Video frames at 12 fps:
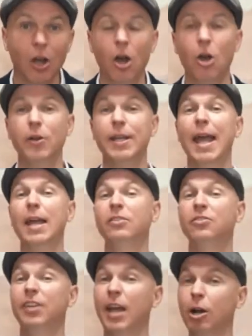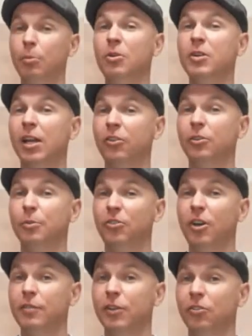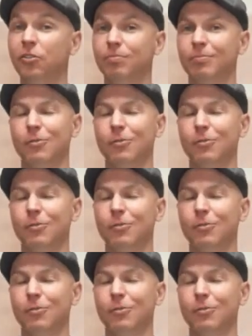Okay, terrible customer service.